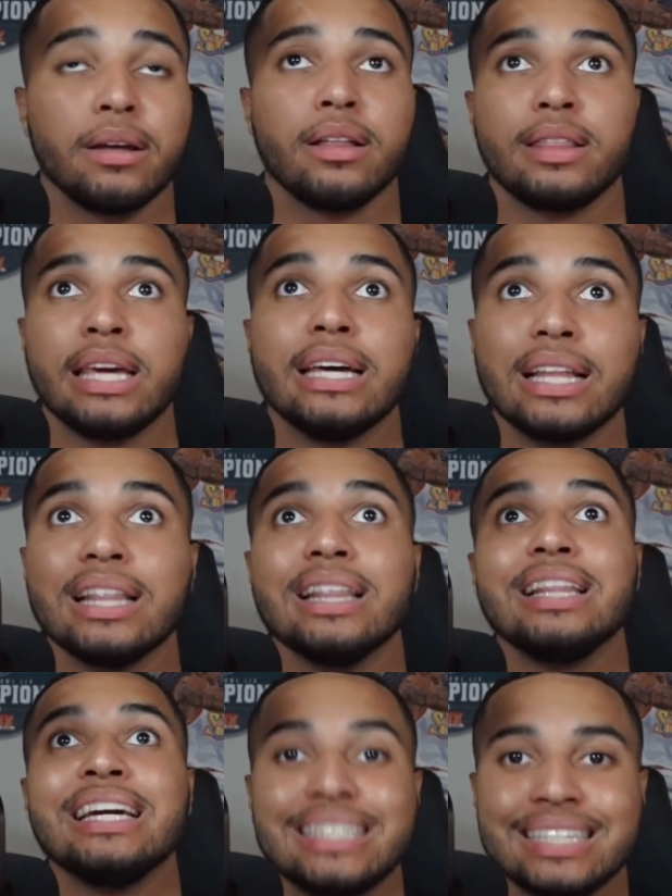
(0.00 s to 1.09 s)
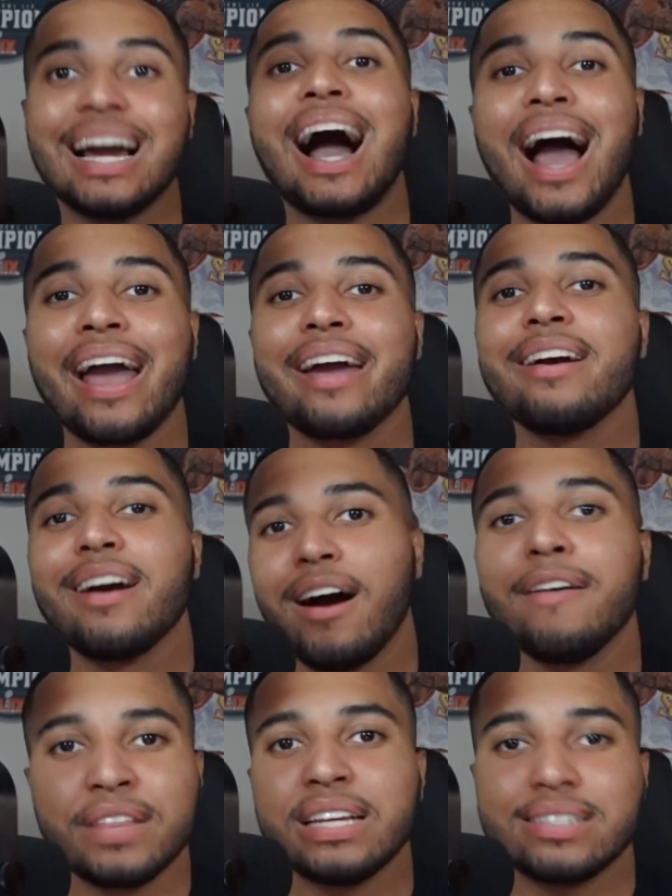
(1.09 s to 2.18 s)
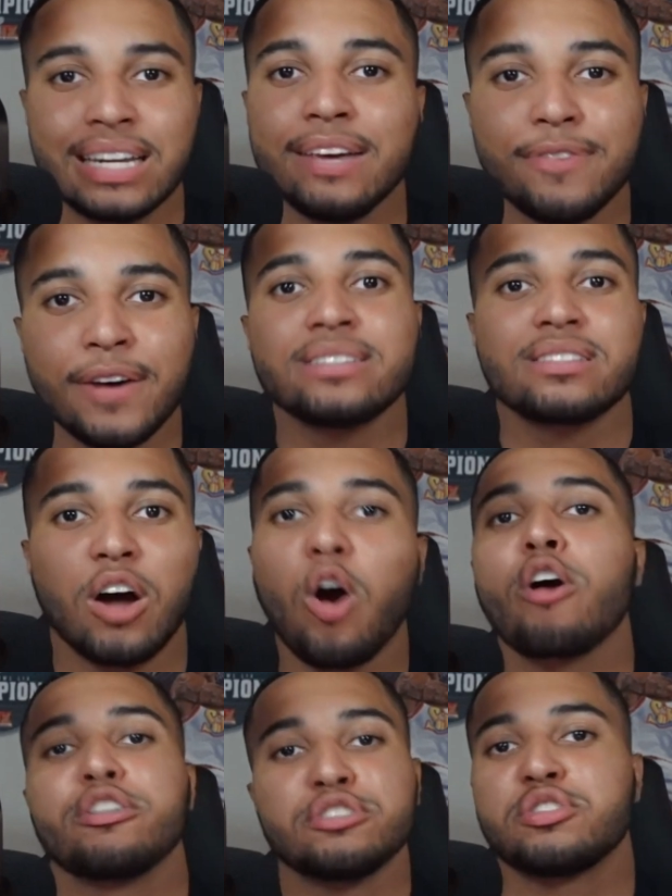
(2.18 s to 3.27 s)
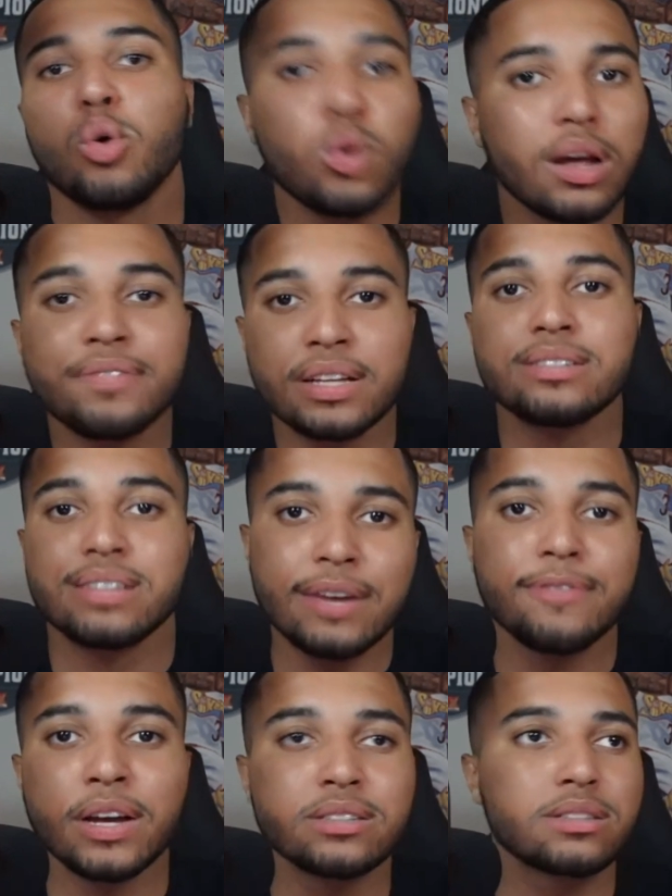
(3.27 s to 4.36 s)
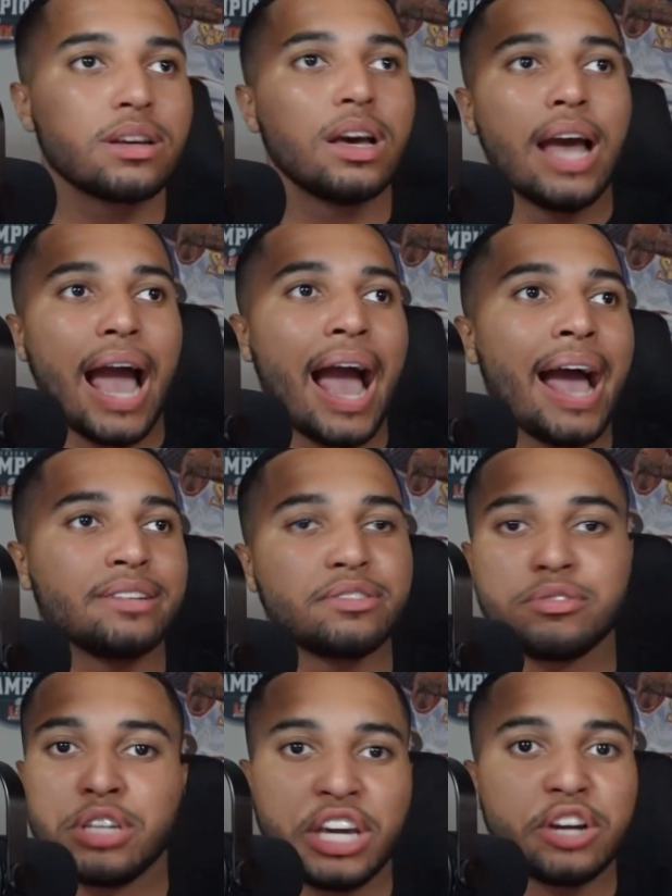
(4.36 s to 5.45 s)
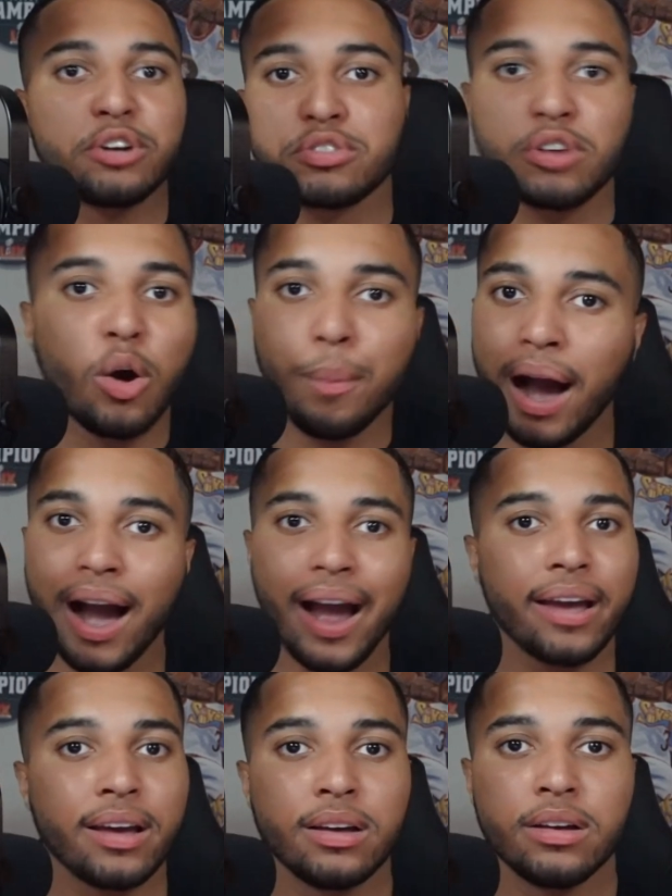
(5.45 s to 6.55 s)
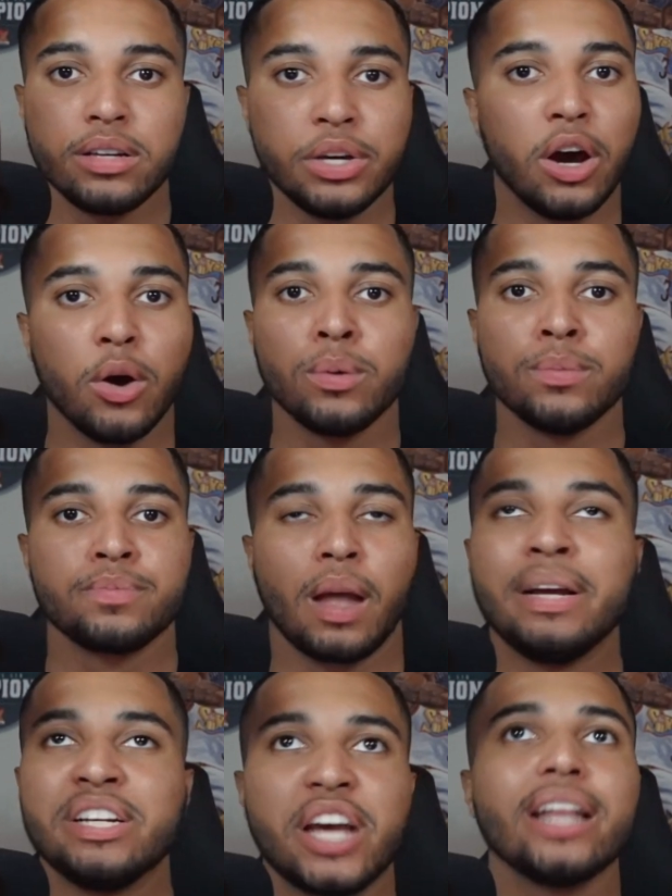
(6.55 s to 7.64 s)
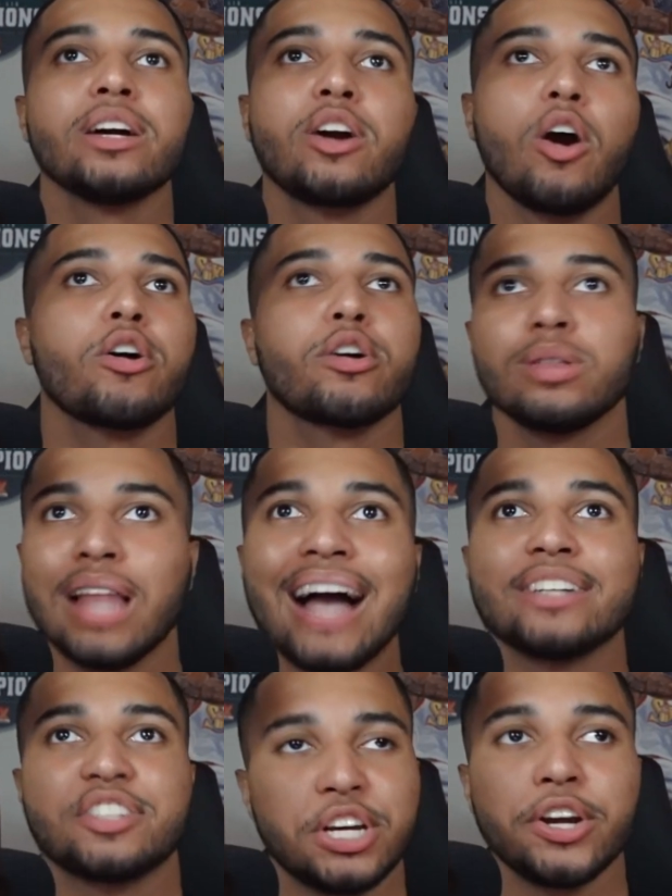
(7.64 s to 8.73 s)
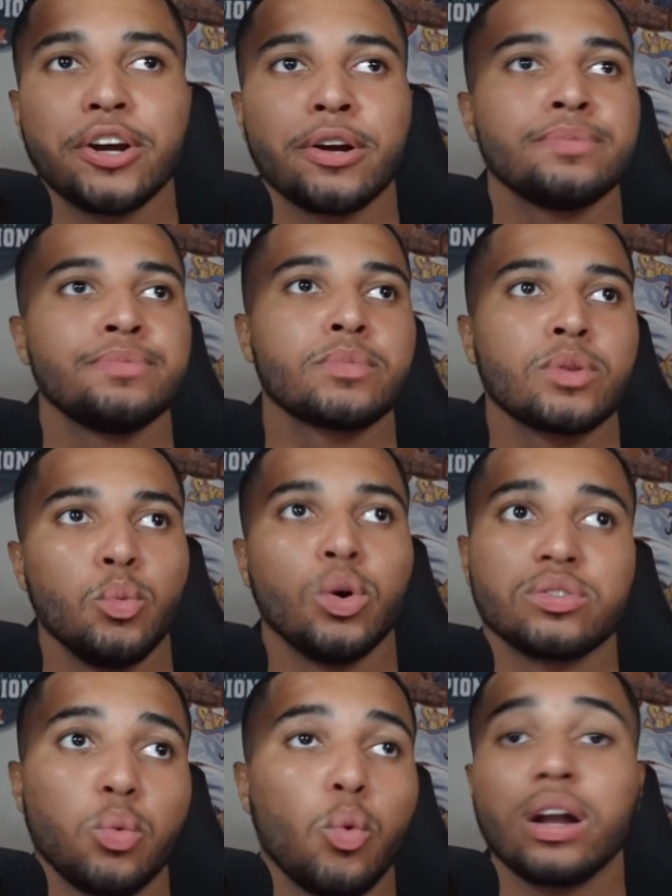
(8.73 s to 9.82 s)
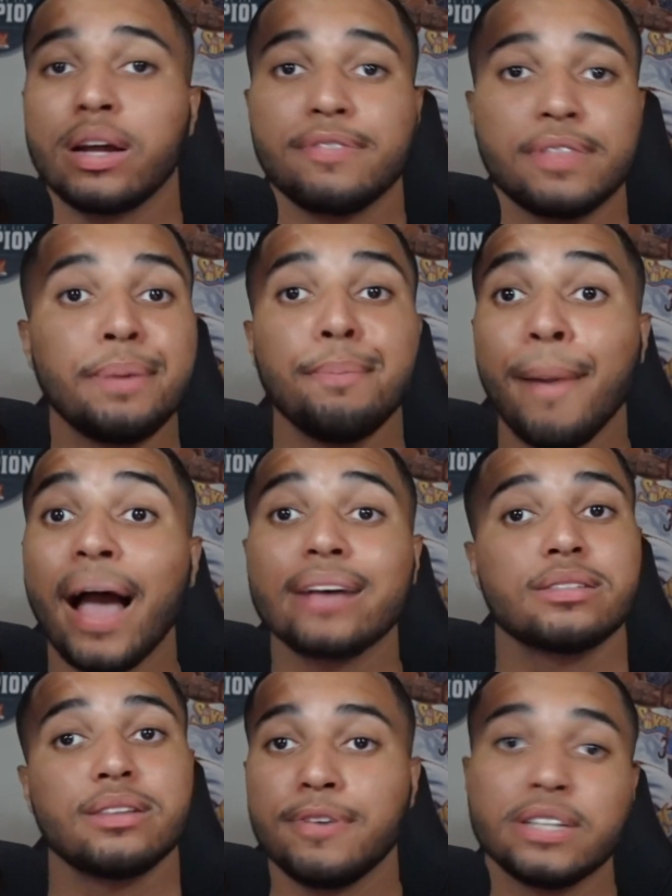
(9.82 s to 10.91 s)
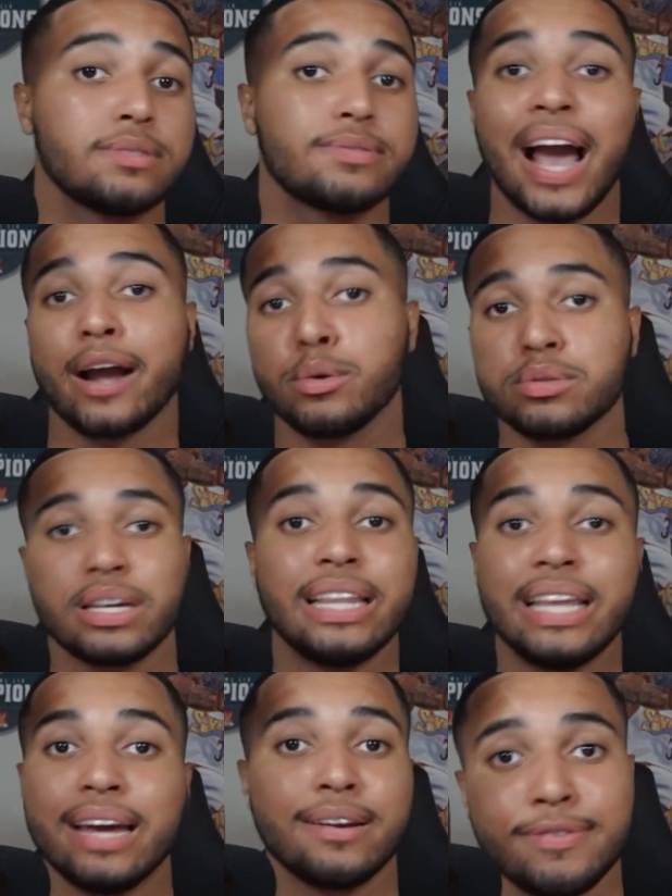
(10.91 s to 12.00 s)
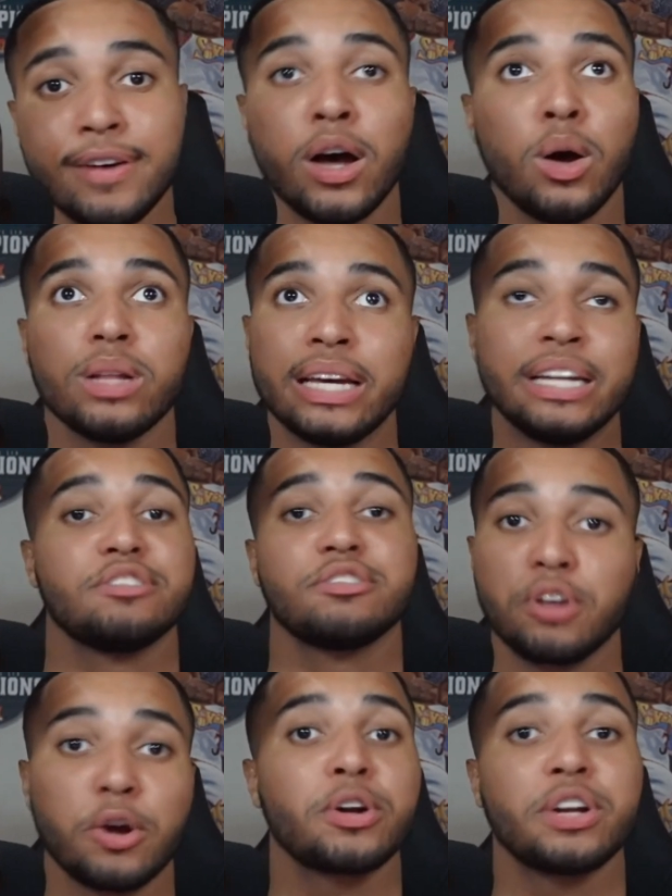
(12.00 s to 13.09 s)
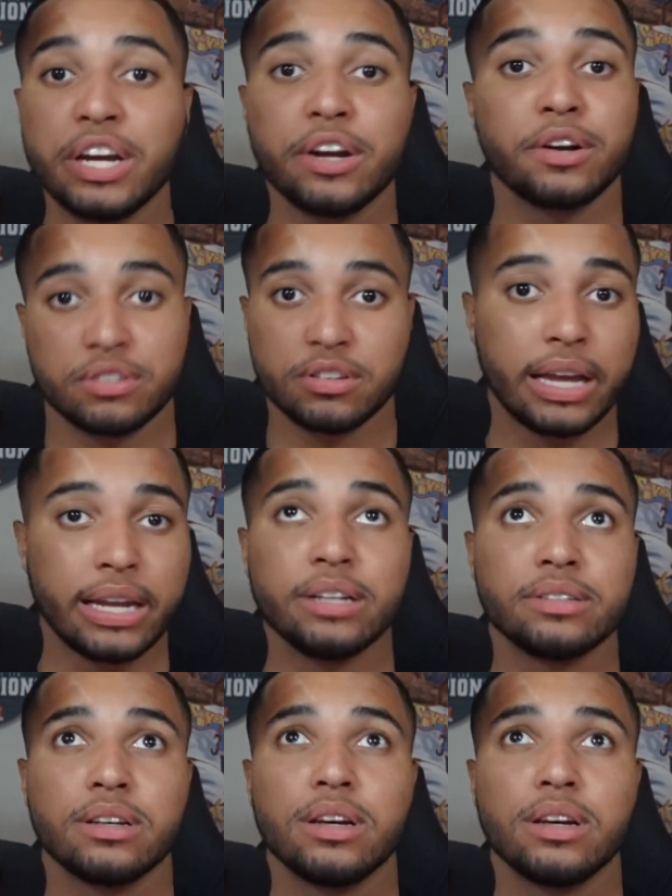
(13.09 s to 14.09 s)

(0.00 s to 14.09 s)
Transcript: elite guy of this defense, the heart and soul of this defense as years go by. You know, I mean, Jalen Carter last year was one of the best defensive tackles in the NFL in his third year. In his